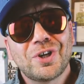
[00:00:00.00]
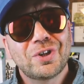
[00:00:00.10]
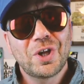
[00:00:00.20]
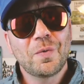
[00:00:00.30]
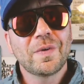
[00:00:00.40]

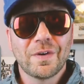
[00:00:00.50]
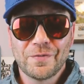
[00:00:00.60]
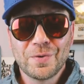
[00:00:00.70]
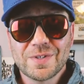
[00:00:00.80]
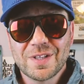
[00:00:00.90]
glowing
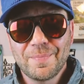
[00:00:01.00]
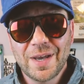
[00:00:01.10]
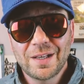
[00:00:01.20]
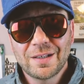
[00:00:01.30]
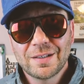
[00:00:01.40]
reviews of the
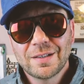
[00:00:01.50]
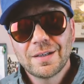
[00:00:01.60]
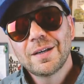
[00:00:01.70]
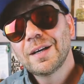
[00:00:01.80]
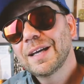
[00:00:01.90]
bait.
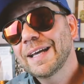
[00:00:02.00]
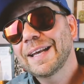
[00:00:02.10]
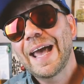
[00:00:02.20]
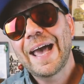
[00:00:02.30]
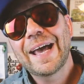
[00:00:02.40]

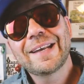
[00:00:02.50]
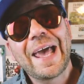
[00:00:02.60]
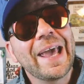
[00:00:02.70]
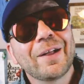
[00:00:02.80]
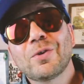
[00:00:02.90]
It had
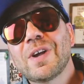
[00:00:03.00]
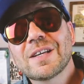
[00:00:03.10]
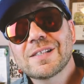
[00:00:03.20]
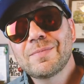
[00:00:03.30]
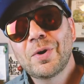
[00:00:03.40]
angler
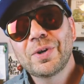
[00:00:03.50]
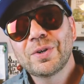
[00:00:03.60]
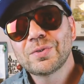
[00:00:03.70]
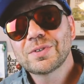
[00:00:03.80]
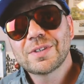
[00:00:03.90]

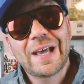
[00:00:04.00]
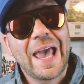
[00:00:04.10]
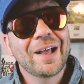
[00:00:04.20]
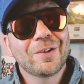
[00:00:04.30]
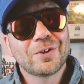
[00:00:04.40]
testimonials,
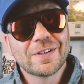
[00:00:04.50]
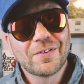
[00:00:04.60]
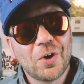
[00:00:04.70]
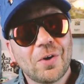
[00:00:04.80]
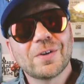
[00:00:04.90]
anglers
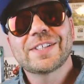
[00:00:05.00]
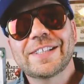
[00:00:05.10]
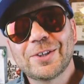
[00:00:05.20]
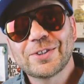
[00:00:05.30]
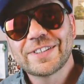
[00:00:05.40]
of all
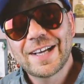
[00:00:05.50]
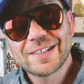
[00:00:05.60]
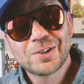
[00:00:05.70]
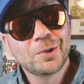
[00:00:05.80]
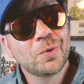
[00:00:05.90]
skill
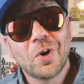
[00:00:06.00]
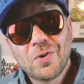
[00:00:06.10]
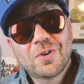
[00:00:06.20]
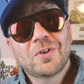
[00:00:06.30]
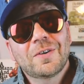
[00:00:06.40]
sets who
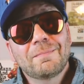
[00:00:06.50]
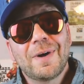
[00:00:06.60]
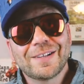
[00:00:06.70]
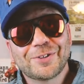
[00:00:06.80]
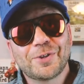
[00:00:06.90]
all caught
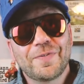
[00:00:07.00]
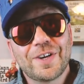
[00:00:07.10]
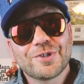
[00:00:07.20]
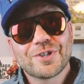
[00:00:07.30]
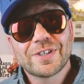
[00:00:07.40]
monster
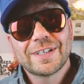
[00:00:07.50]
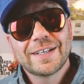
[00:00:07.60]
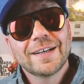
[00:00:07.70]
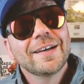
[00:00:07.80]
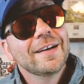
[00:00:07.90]
fish.
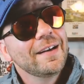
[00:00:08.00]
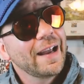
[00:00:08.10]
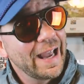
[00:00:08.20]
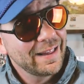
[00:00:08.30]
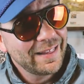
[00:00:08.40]

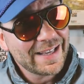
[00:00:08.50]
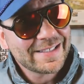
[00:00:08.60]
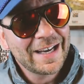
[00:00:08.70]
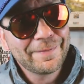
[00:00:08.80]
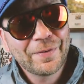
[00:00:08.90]
And
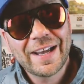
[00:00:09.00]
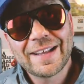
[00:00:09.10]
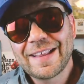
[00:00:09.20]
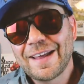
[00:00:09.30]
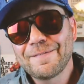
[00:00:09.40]
let's not
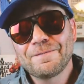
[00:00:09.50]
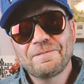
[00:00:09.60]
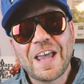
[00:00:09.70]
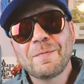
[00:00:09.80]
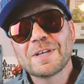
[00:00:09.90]
forget that
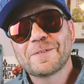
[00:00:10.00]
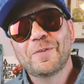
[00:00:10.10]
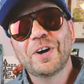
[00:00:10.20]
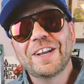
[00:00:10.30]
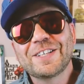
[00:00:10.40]
famous
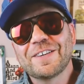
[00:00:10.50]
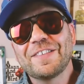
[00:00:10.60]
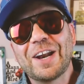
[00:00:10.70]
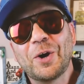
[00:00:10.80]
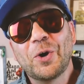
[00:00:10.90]
footage
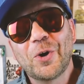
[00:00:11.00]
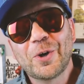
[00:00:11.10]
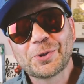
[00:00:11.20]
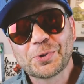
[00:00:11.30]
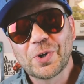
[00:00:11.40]
of that
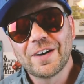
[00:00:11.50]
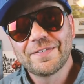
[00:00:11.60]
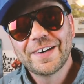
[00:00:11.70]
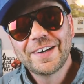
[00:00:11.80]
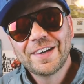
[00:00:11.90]
hog trough